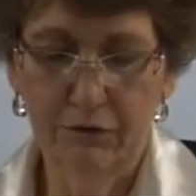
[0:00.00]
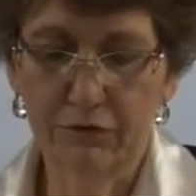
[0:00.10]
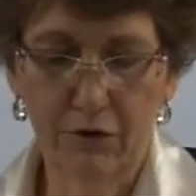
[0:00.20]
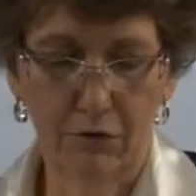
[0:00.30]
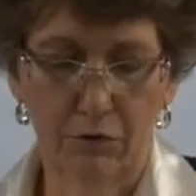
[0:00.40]

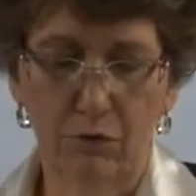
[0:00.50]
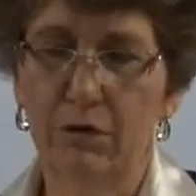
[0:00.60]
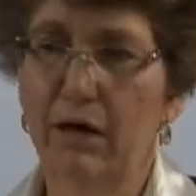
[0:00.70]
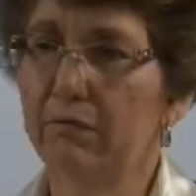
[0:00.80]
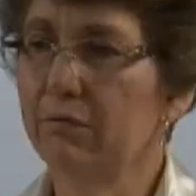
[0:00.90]

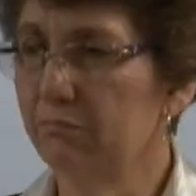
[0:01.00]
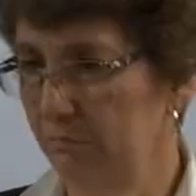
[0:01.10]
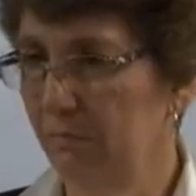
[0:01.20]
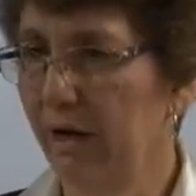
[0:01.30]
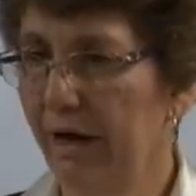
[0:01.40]
So
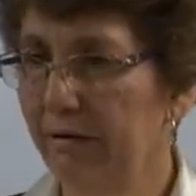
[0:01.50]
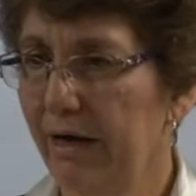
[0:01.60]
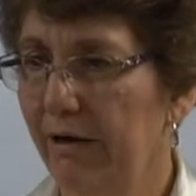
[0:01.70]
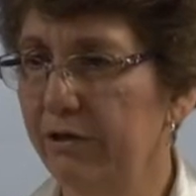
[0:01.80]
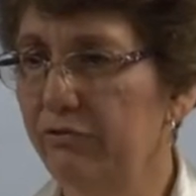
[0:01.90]

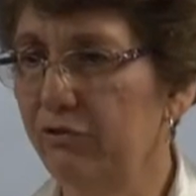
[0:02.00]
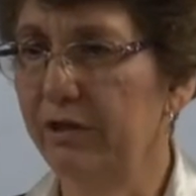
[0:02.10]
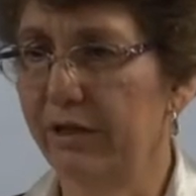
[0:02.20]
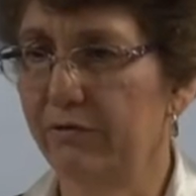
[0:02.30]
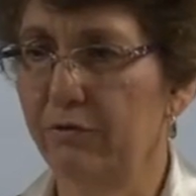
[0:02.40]
how did
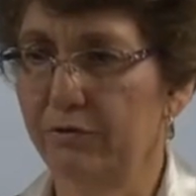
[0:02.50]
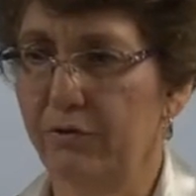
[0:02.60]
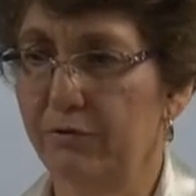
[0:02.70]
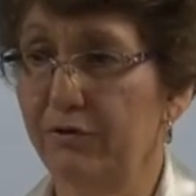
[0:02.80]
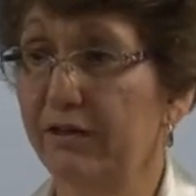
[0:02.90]
you
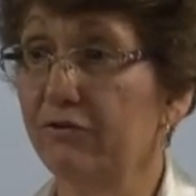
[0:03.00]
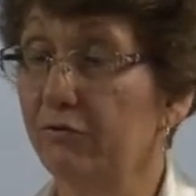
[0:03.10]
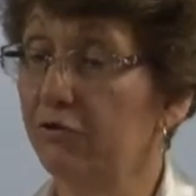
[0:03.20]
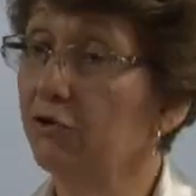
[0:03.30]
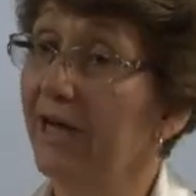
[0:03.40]
handle those
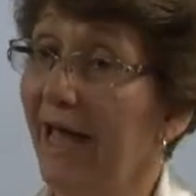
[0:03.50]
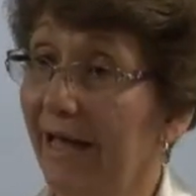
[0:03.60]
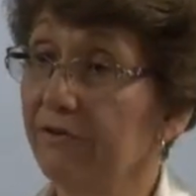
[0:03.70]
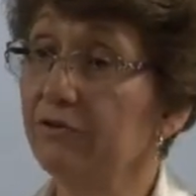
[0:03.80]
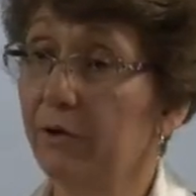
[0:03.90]
things? So you
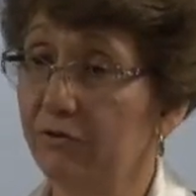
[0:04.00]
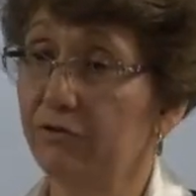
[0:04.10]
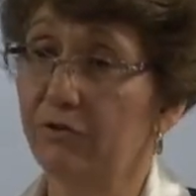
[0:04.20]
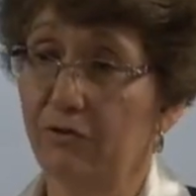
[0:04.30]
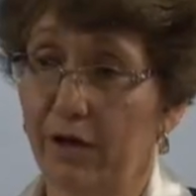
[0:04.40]
can ask
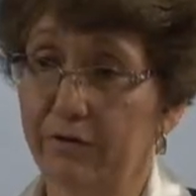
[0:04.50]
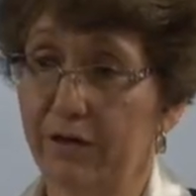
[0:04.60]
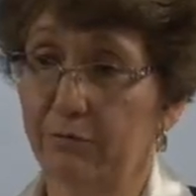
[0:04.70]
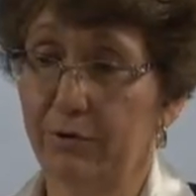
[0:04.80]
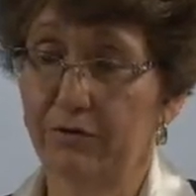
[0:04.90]
questions
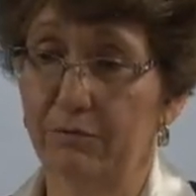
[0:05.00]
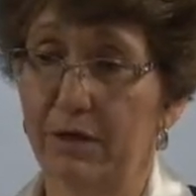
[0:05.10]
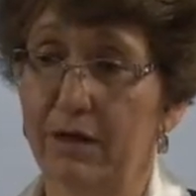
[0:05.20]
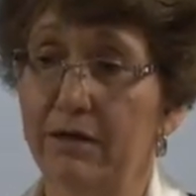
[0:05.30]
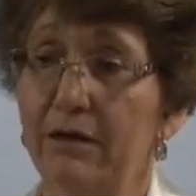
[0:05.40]
on their
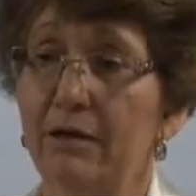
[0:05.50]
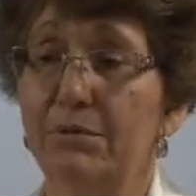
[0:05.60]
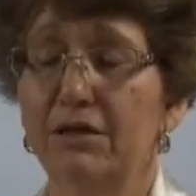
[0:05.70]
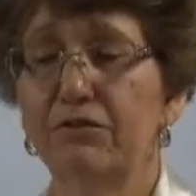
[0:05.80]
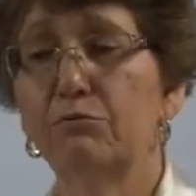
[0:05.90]
resume,
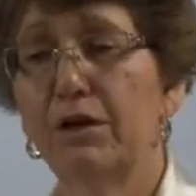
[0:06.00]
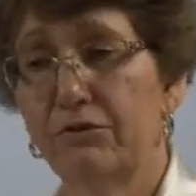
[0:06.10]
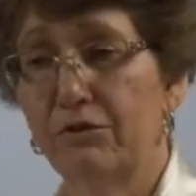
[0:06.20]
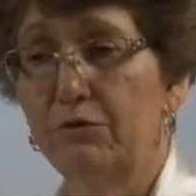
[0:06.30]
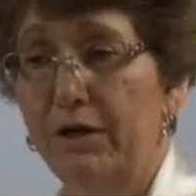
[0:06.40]
because the
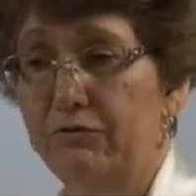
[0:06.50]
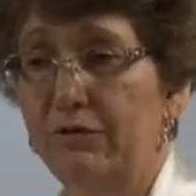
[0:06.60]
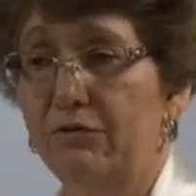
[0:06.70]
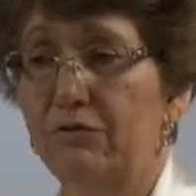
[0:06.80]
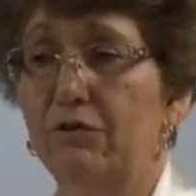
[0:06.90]
rest of the
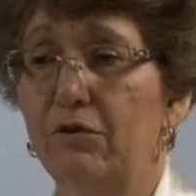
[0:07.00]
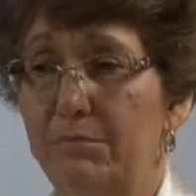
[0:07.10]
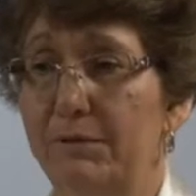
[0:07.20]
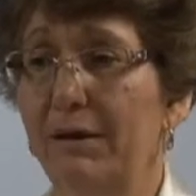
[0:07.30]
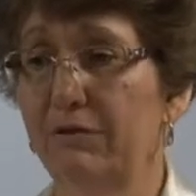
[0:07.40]
questions are
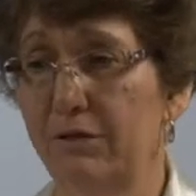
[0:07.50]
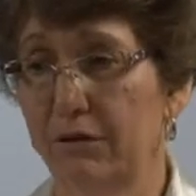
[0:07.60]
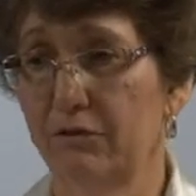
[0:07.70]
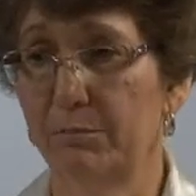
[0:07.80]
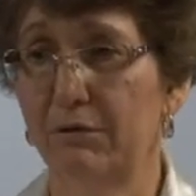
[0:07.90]
going to be about
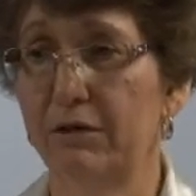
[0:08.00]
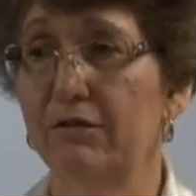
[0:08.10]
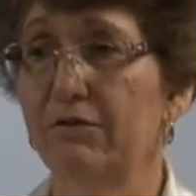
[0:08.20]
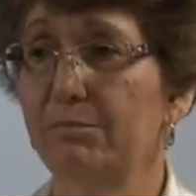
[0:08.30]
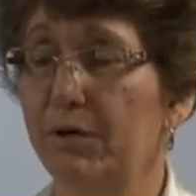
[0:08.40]
their
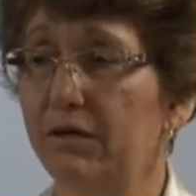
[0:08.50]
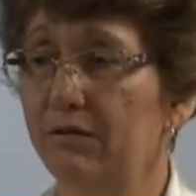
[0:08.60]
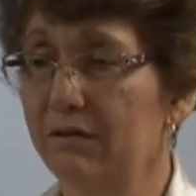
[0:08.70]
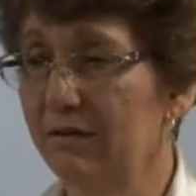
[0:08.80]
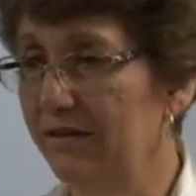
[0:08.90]
experience.
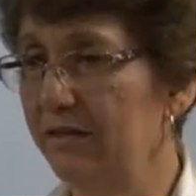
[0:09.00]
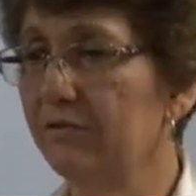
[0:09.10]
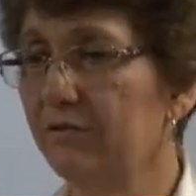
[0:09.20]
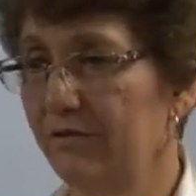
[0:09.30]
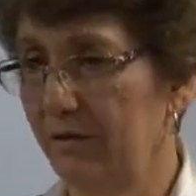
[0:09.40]
But
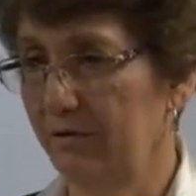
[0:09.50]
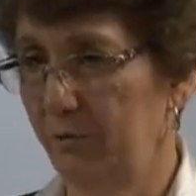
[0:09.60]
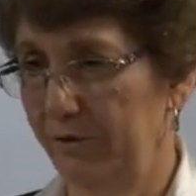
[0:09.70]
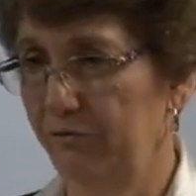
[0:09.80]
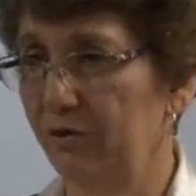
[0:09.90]
this
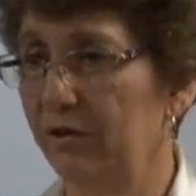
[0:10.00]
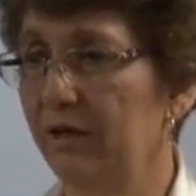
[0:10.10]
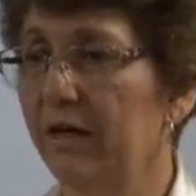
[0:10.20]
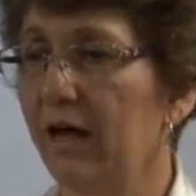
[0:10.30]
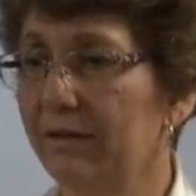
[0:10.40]

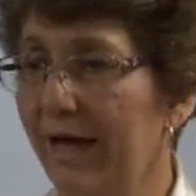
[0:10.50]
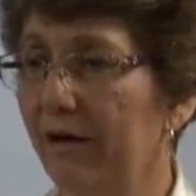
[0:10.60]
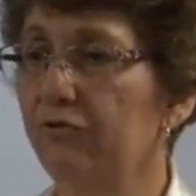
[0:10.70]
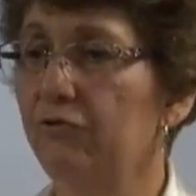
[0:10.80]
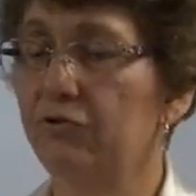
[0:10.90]
question
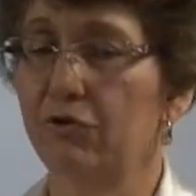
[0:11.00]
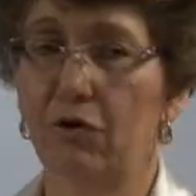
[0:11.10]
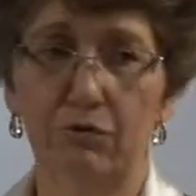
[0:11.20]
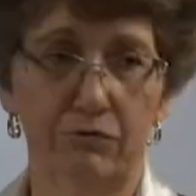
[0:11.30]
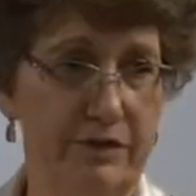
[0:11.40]
allows you
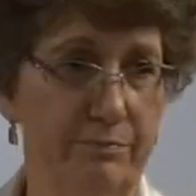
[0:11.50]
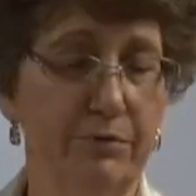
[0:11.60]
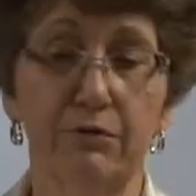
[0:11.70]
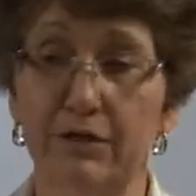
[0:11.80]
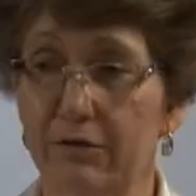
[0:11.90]
to go
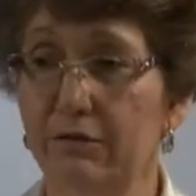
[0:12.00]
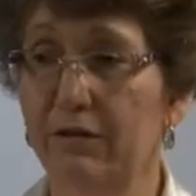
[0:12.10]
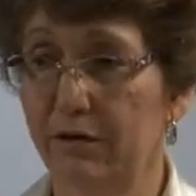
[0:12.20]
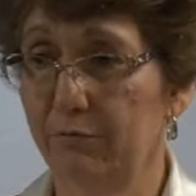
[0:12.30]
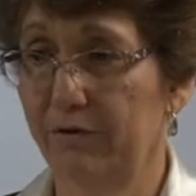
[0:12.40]
deeper
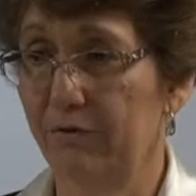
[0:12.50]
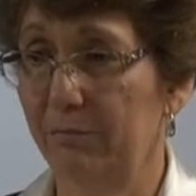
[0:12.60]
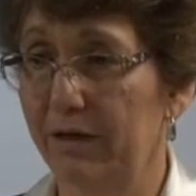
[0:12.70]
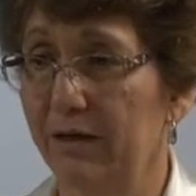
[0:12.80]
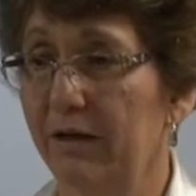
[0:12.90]
into their
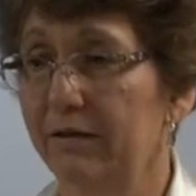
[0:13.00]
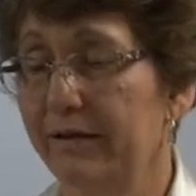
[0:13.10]
resume.